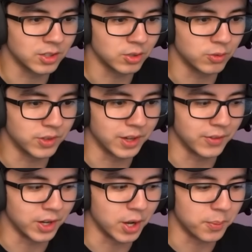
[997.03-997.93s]
You've
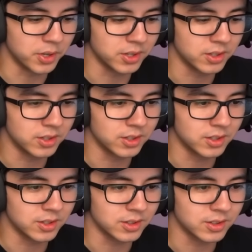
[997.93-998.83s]
given up.
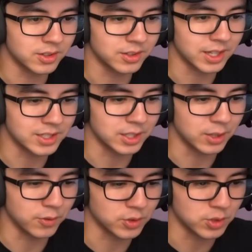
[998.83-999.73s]
That's the
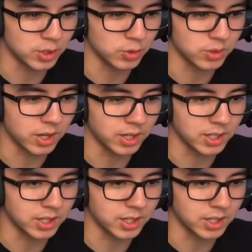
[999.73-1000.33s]
difference between you and I.